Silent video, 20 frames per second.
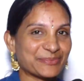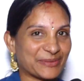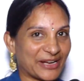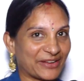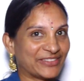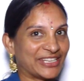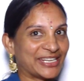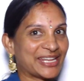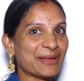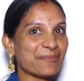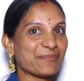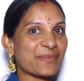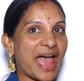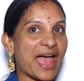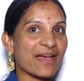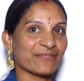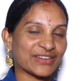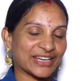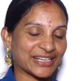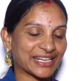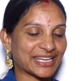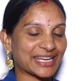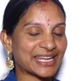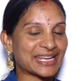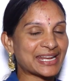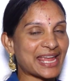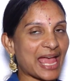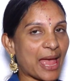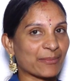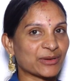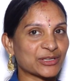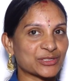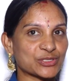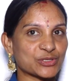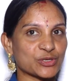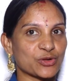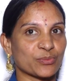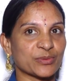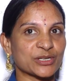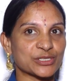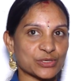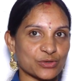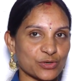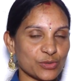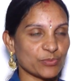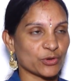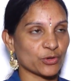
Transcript: Praveena, I am working in Camritz Global School,